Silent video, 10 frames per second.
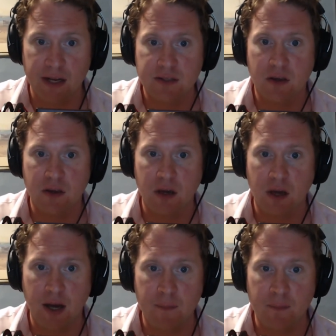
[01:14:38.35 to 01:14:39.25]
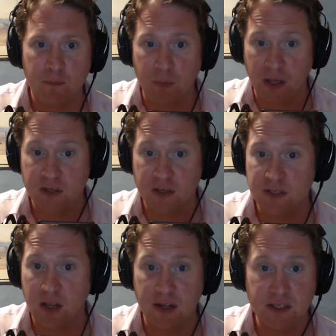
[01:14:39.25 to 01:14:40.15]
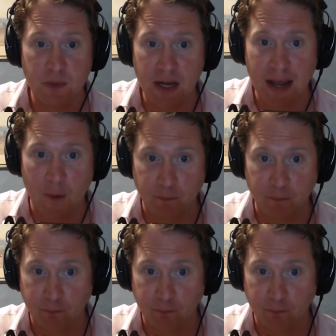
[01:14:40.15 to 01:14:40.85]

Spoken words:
Let's look at Pinker's Enlightenment Now.